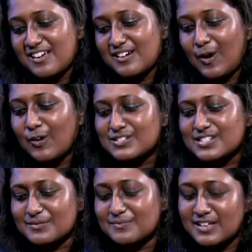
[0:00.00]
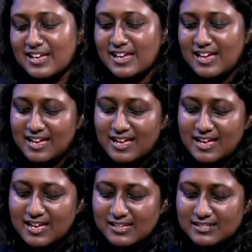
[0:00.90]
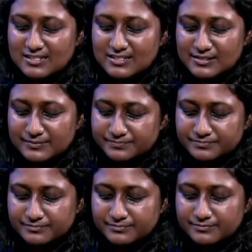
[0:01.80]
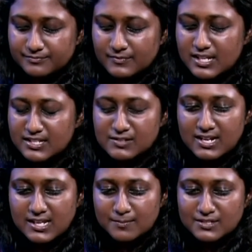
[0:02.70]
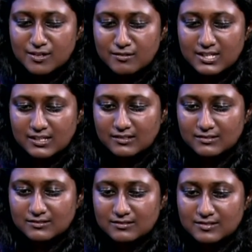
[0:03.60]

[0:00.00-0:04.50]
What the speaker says: Wholesome. And so I kept going